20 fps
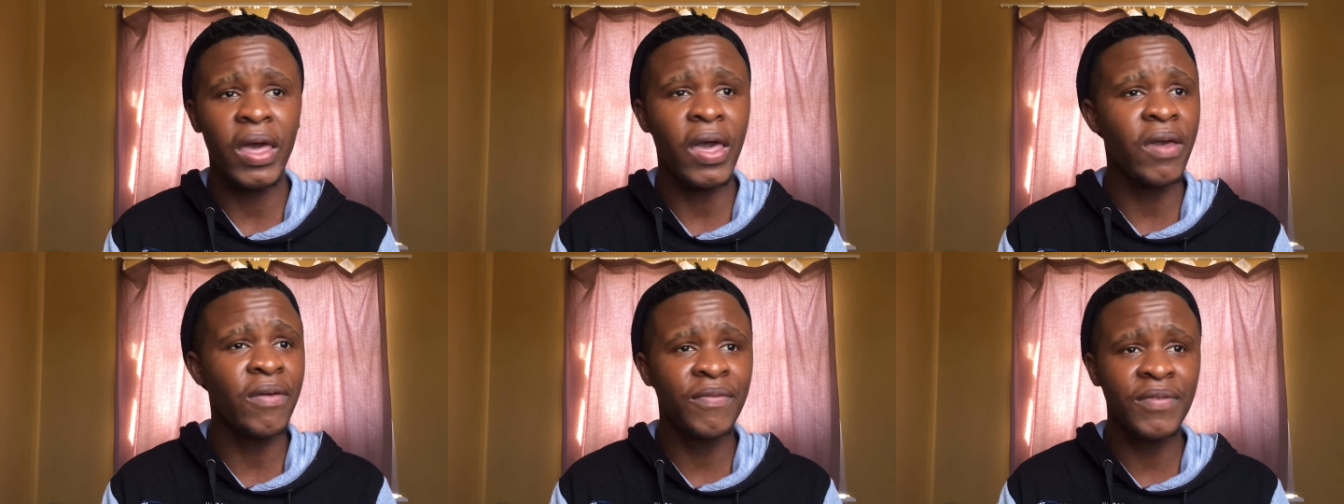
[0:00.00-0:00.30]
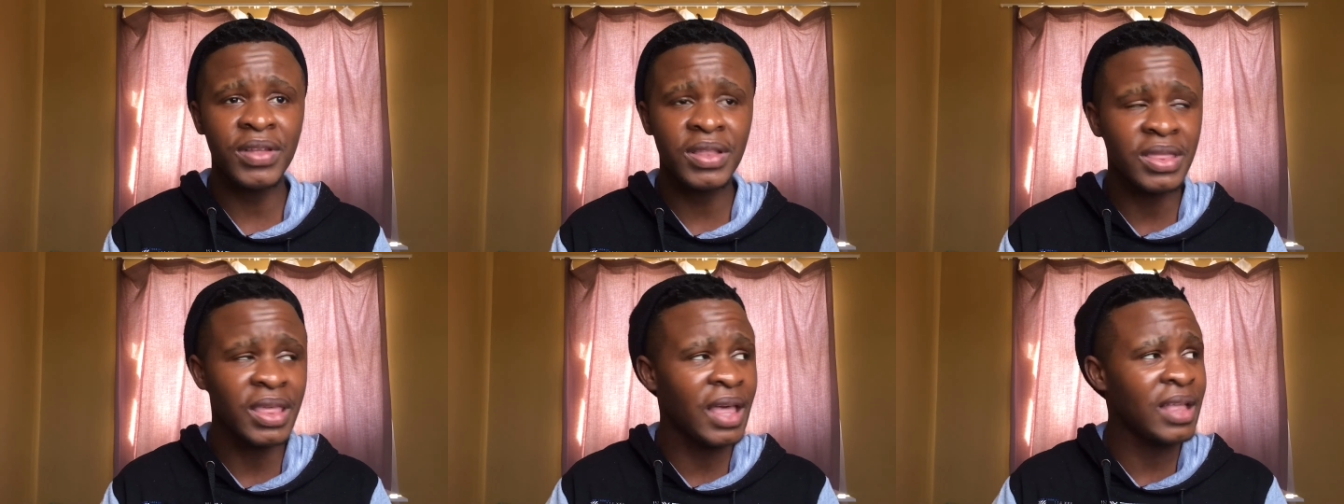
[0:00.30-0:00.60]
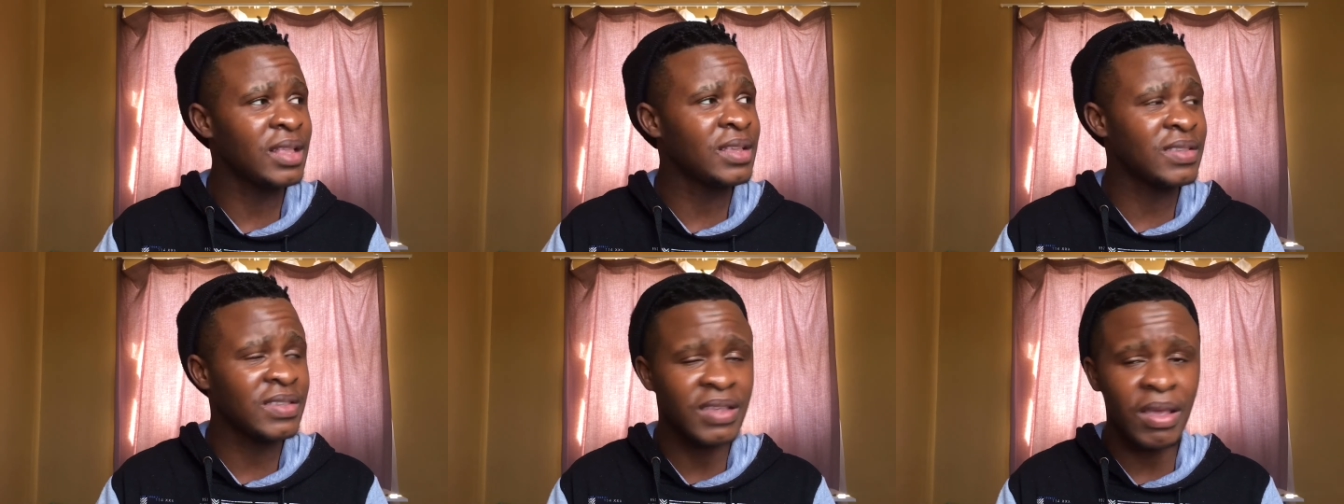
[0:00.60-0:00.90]
every day
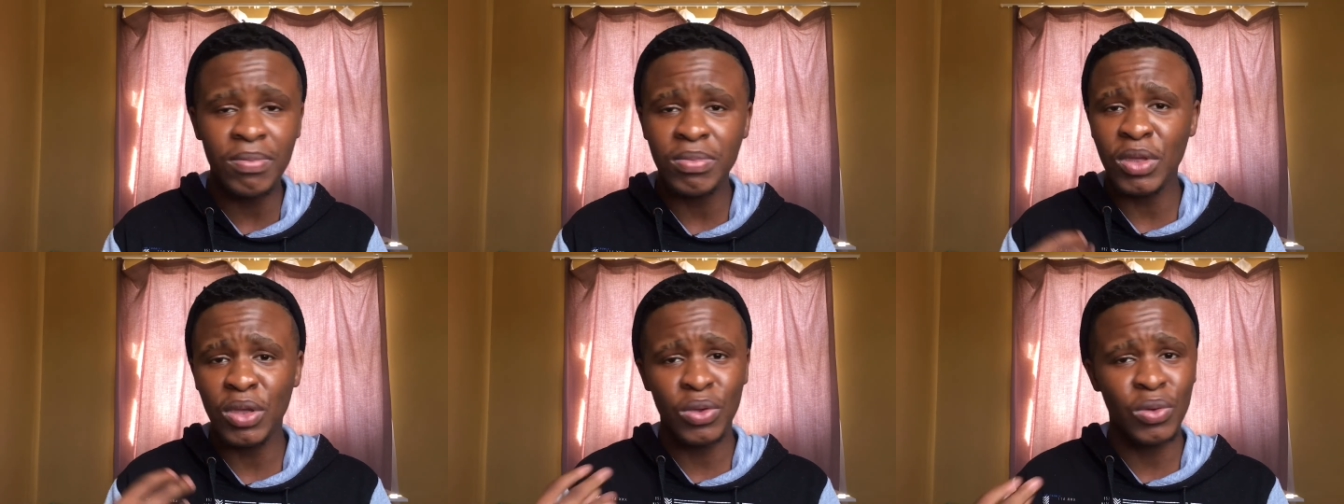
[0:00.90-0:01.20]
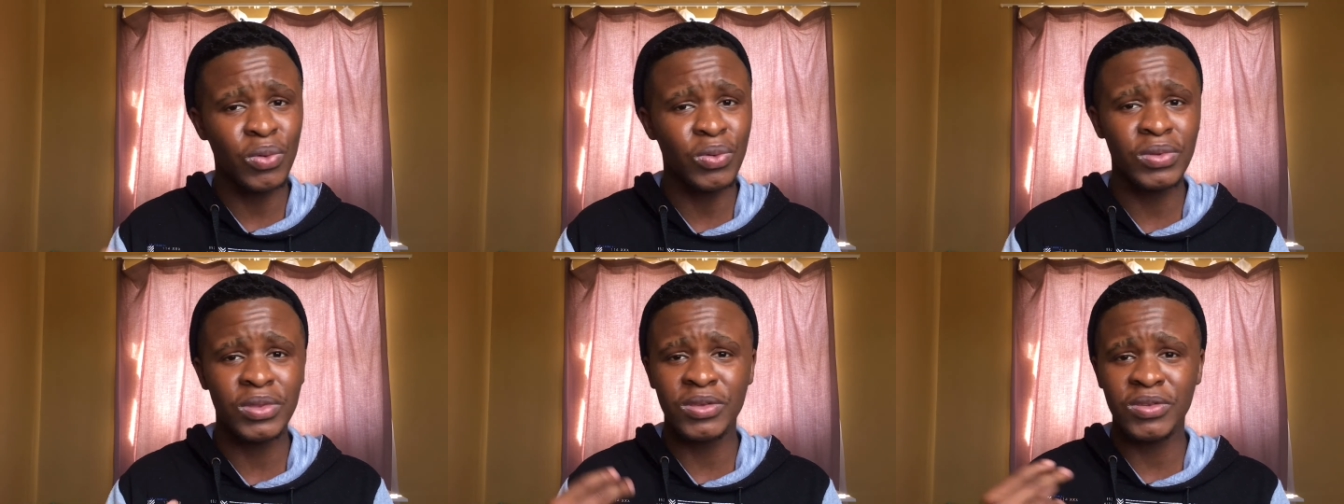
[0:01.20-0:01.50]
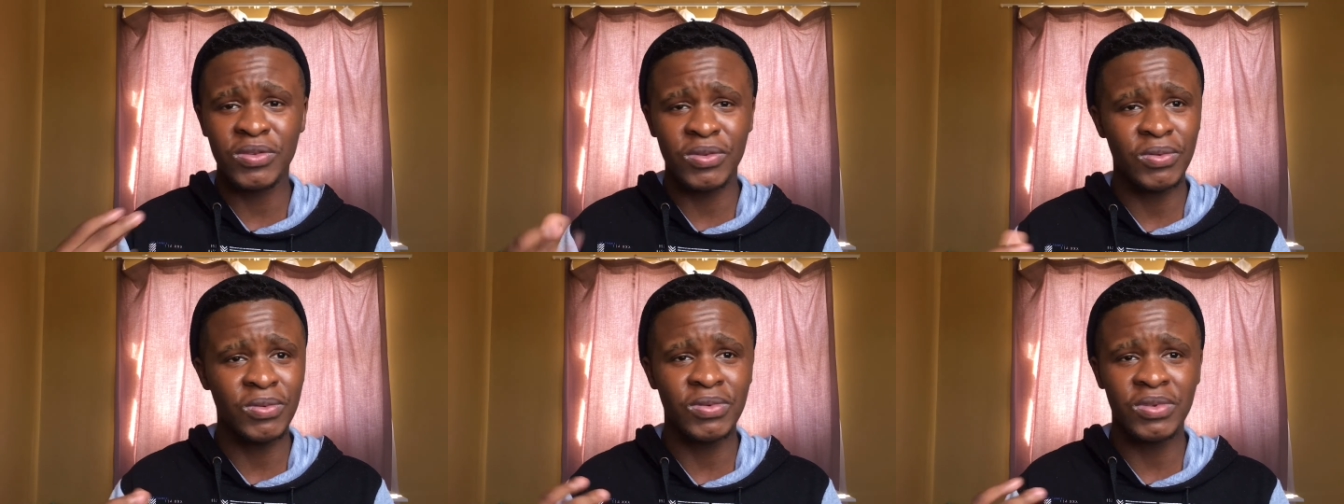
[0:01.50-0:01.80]
there's something new
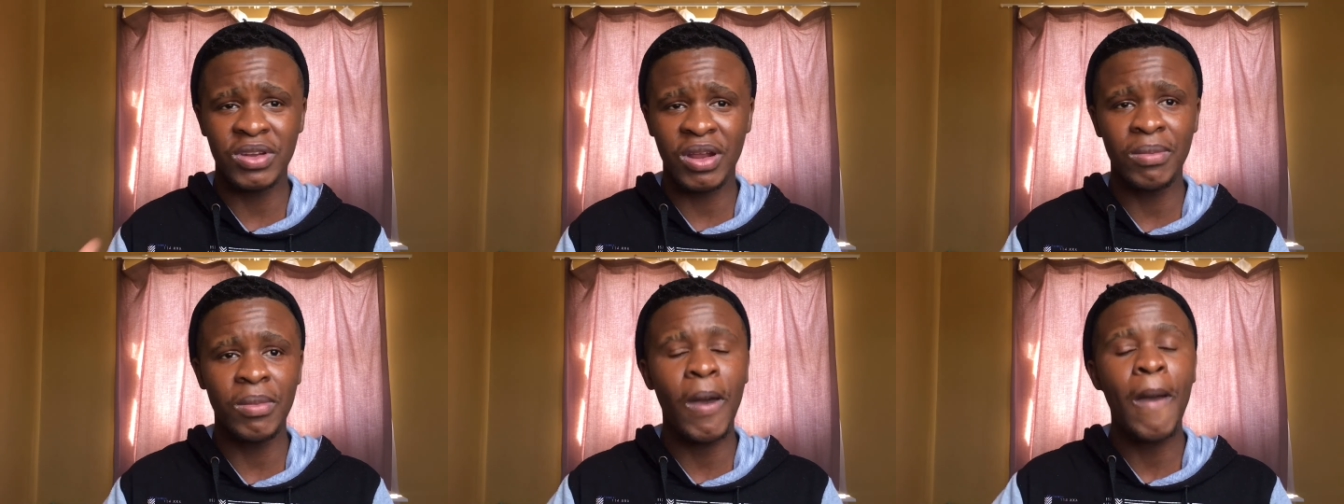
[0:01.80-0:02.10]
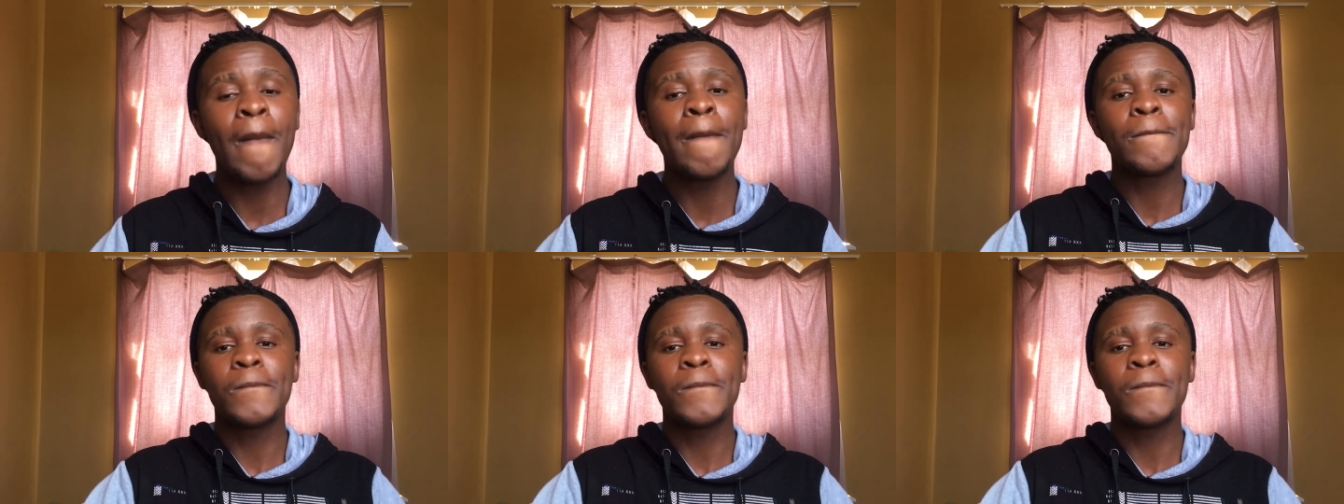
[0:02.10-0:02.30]
there's new drama